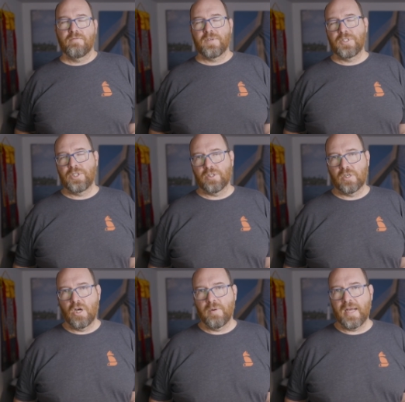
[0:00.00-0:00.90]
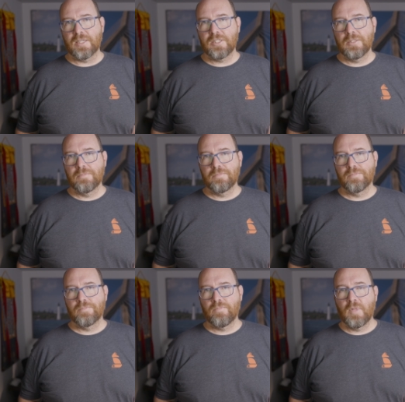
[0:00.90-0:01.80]
for your OS.
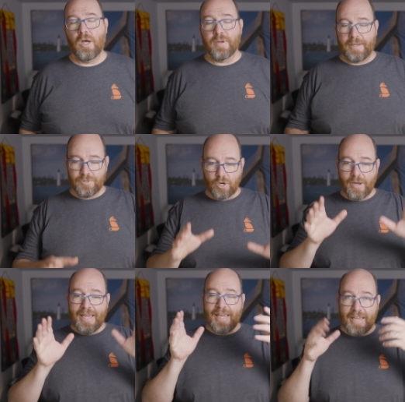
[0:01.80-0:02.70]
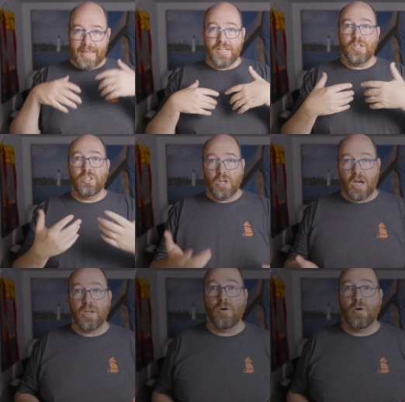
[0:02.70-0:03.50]
Okay, so in dot